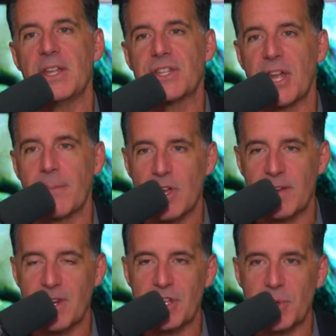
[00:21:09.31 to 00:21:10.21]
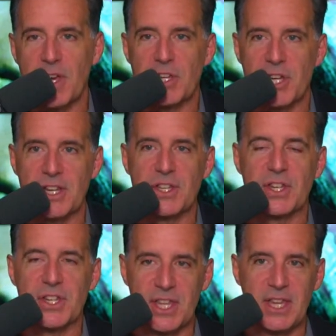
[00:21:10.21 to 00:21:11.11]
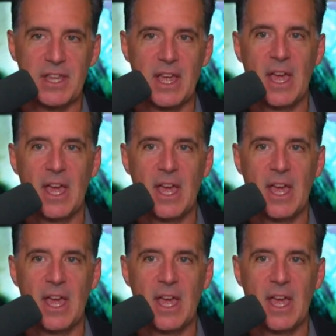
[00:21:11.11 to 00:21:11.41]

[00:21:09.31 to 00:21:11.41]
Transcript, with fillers: A summary administration is just the